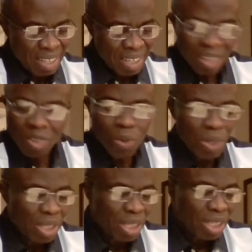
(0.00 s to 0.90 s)
And
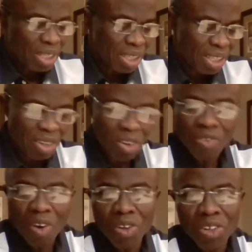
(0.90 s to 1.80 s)
we,
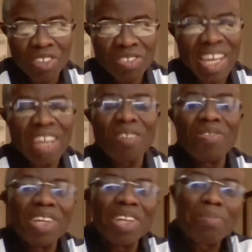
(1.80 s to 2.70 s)
on this side
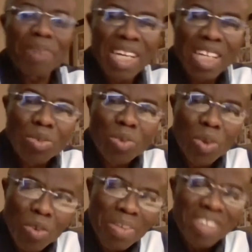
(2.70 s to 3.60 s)
of the planet,
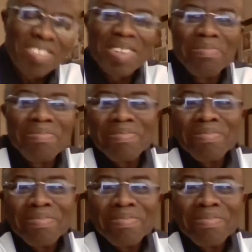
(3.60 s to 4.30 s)
we will miss him